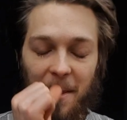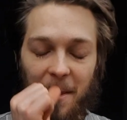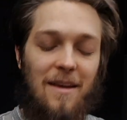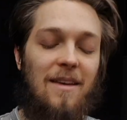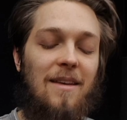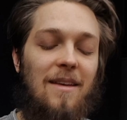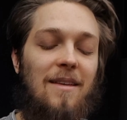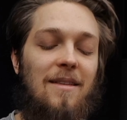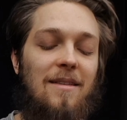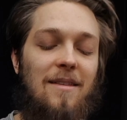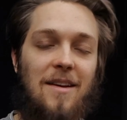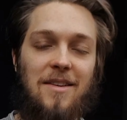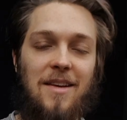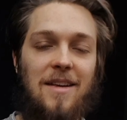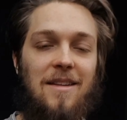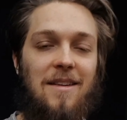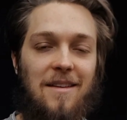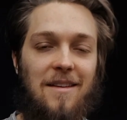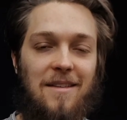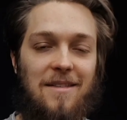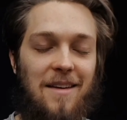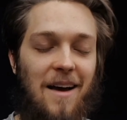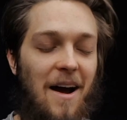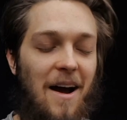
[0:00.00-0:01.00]
The
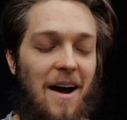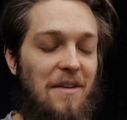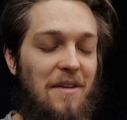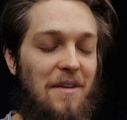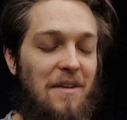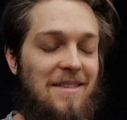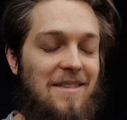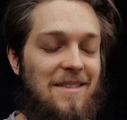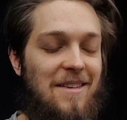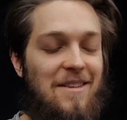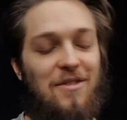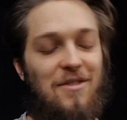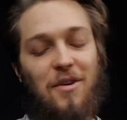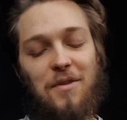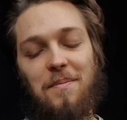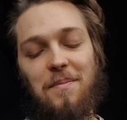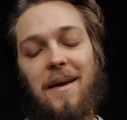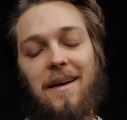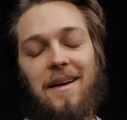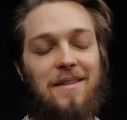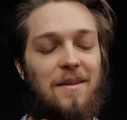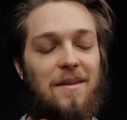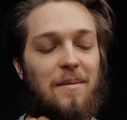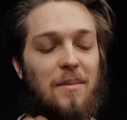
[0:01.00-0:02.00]
sentence, I think, did not
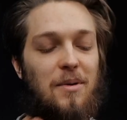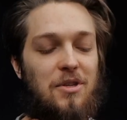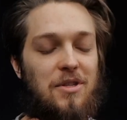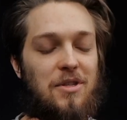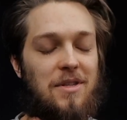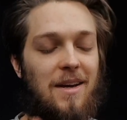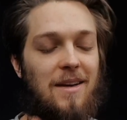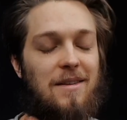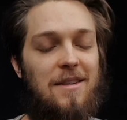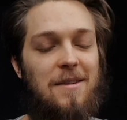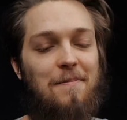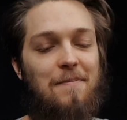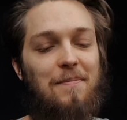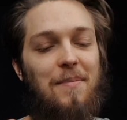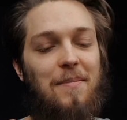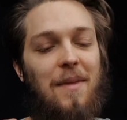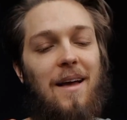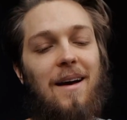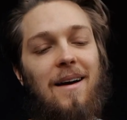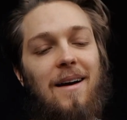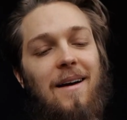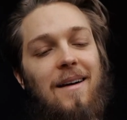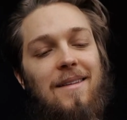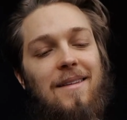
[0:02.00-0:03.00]
make the most sense,
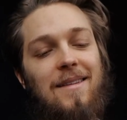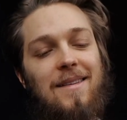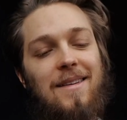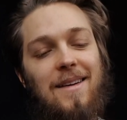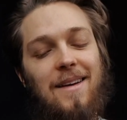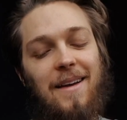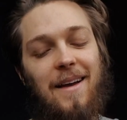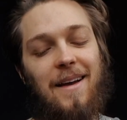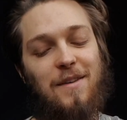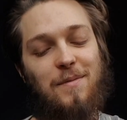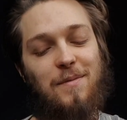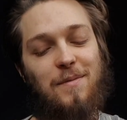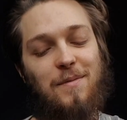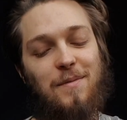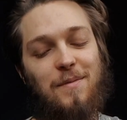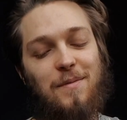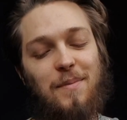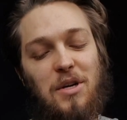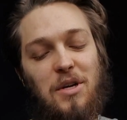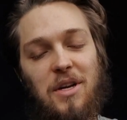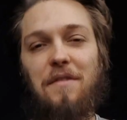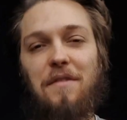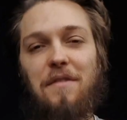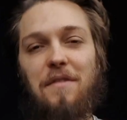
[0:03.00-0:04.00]
especially
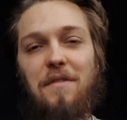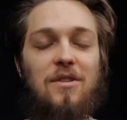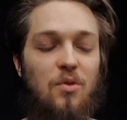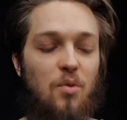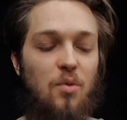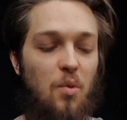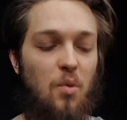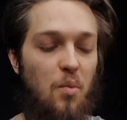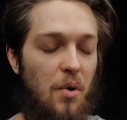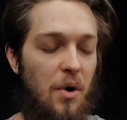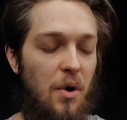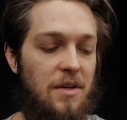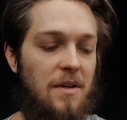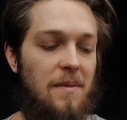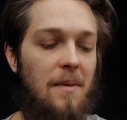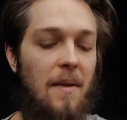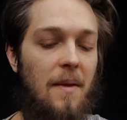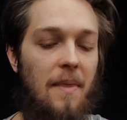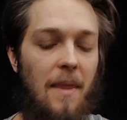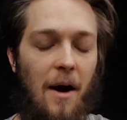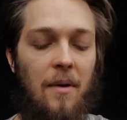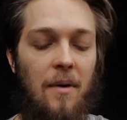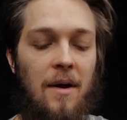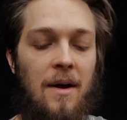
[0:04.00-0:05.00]
with these 2 words.
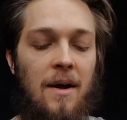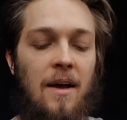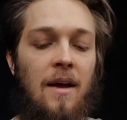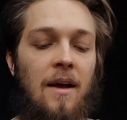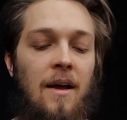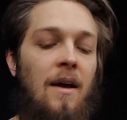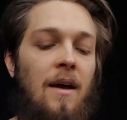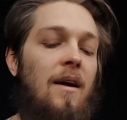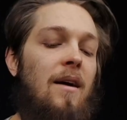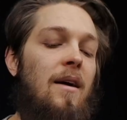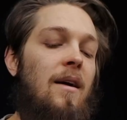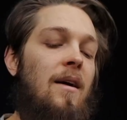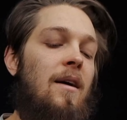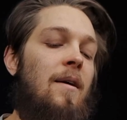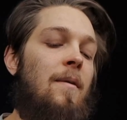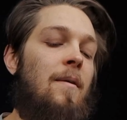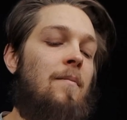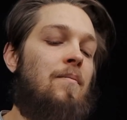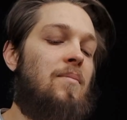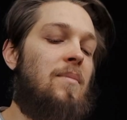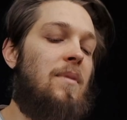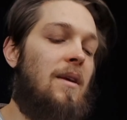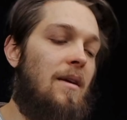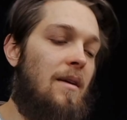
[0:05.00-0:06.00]
Now,
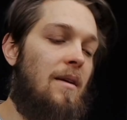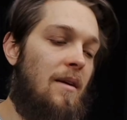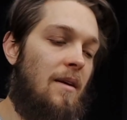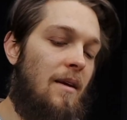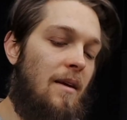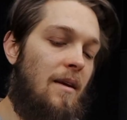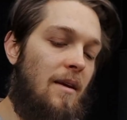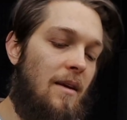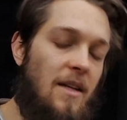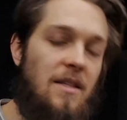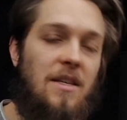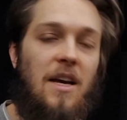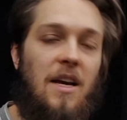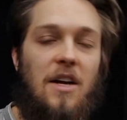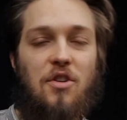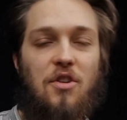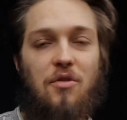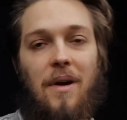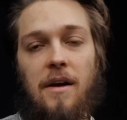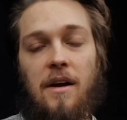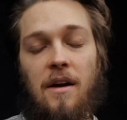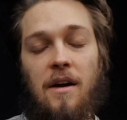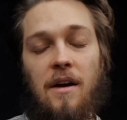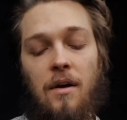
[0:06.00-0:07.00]
Inside
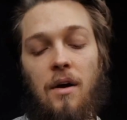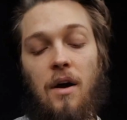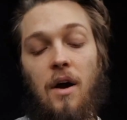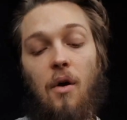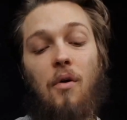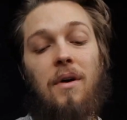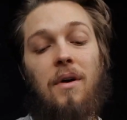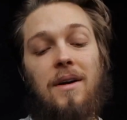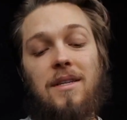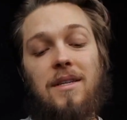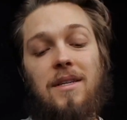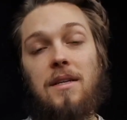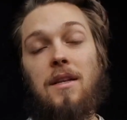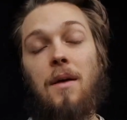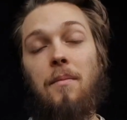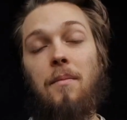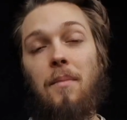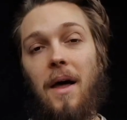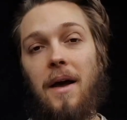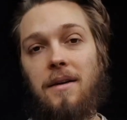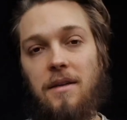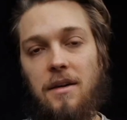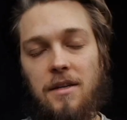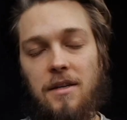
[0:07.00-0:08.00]
Tracker, or a system
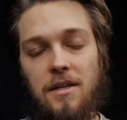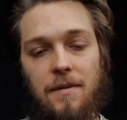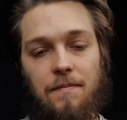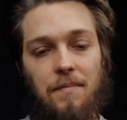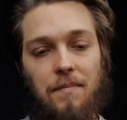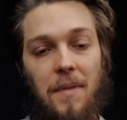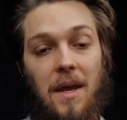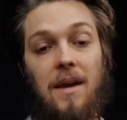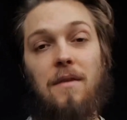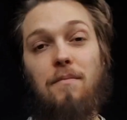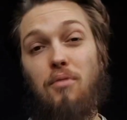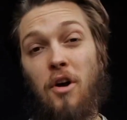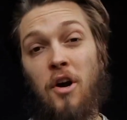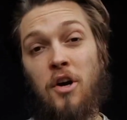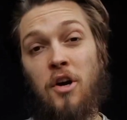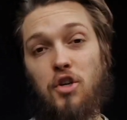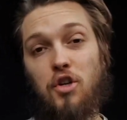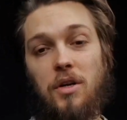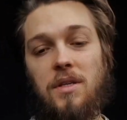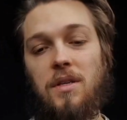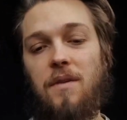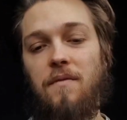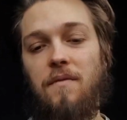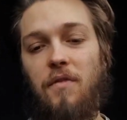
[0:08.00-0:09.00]
like this, and Brian
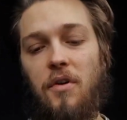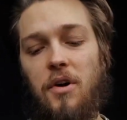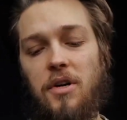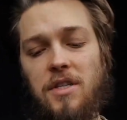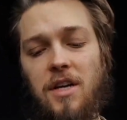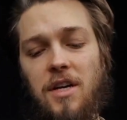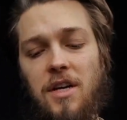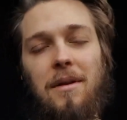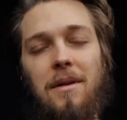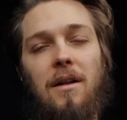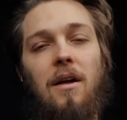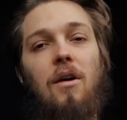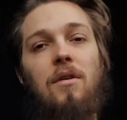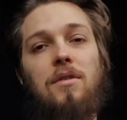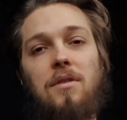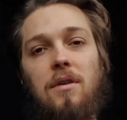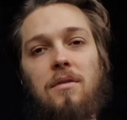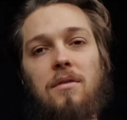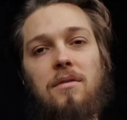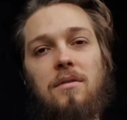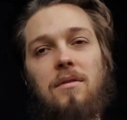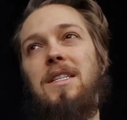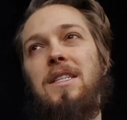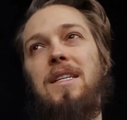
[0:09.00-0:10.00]
Johnson, for example,
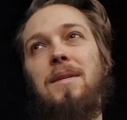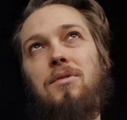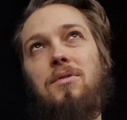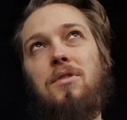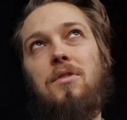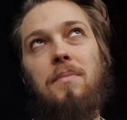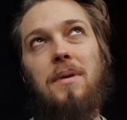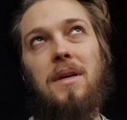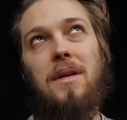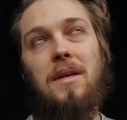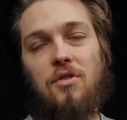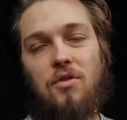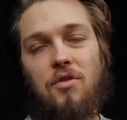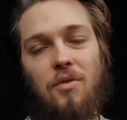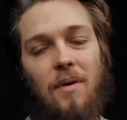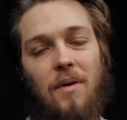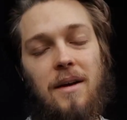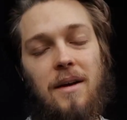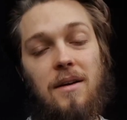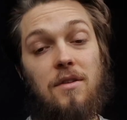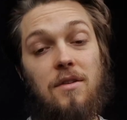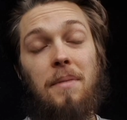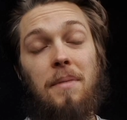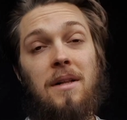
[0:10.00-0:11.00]
also seems to be
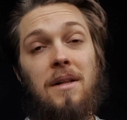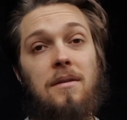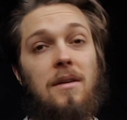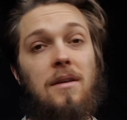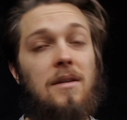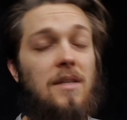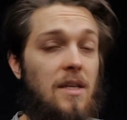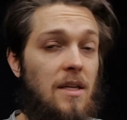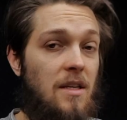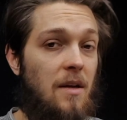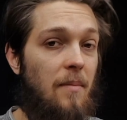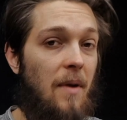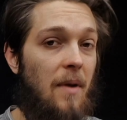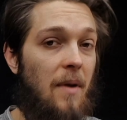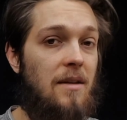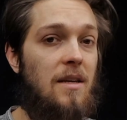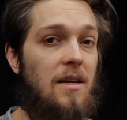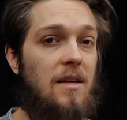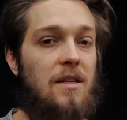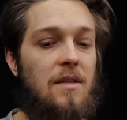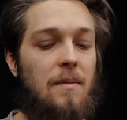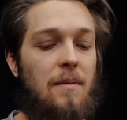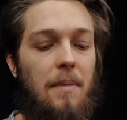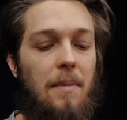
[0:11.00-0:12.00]
trying to build a system like
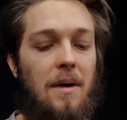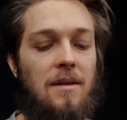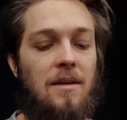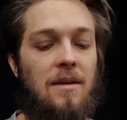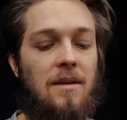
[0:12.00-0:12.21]
this, but